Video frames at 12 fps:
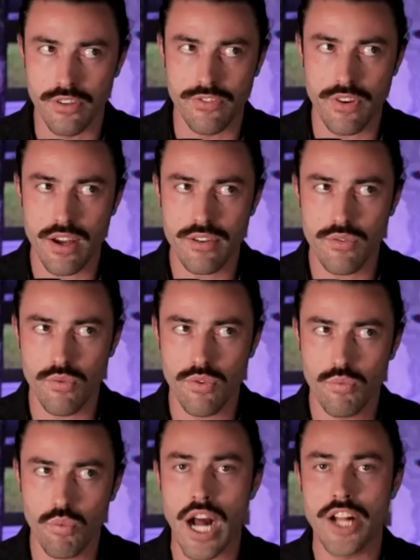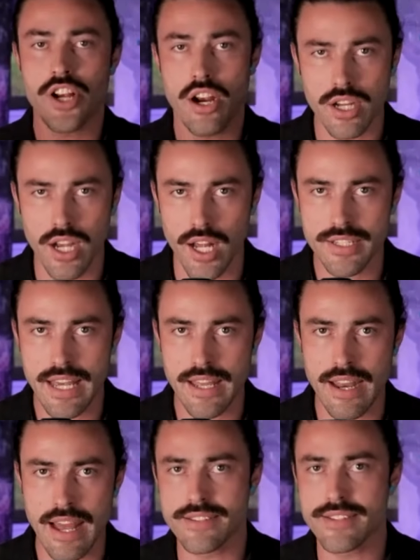of watch our
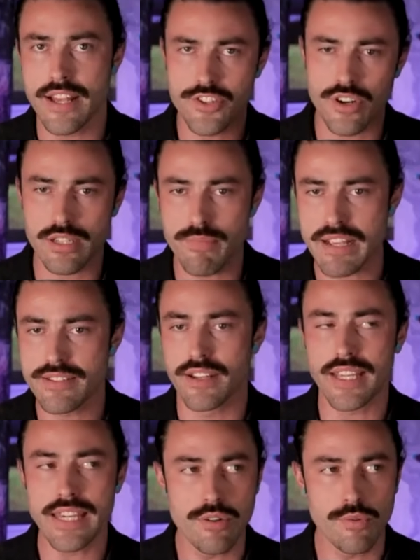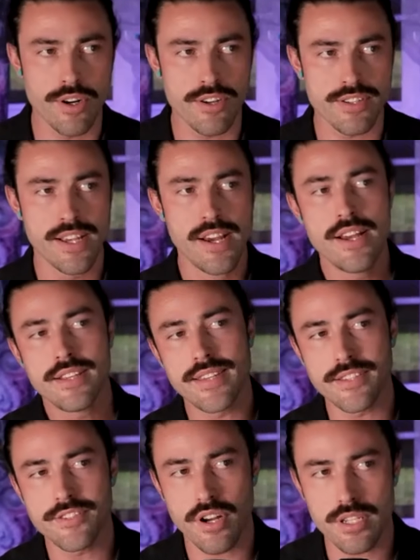content and censor us based on keywords,
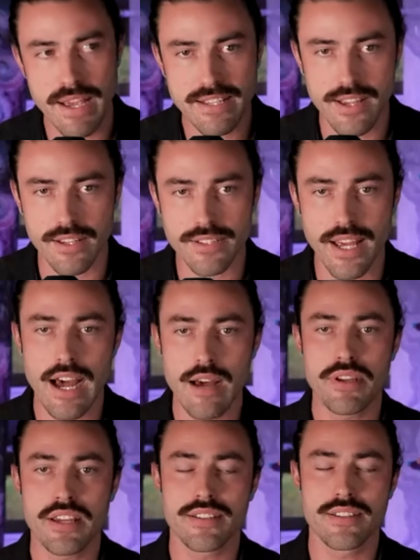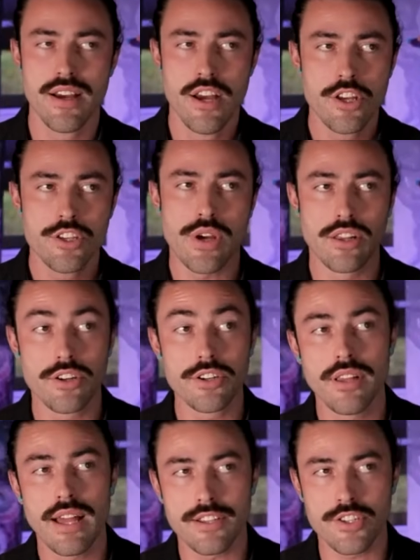censor us based on topics. So I learned
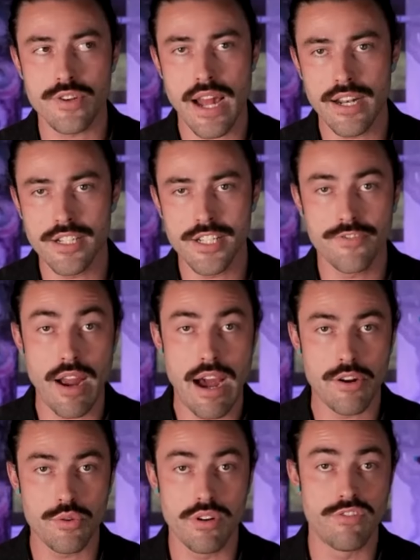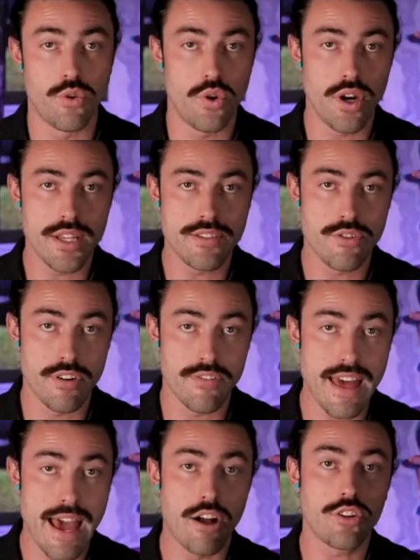a lot of strategies for how to avoid sort of
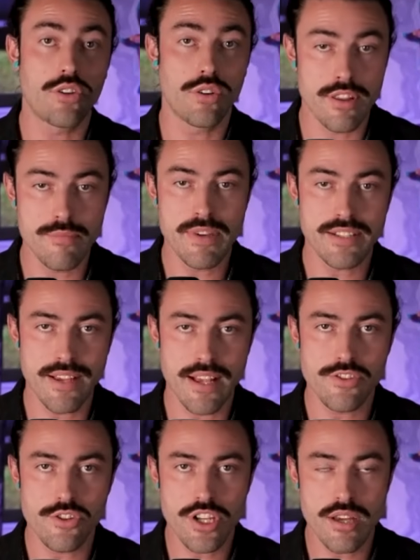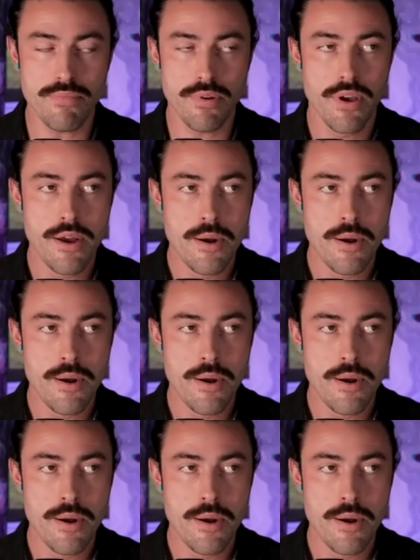the algorithmic censorship.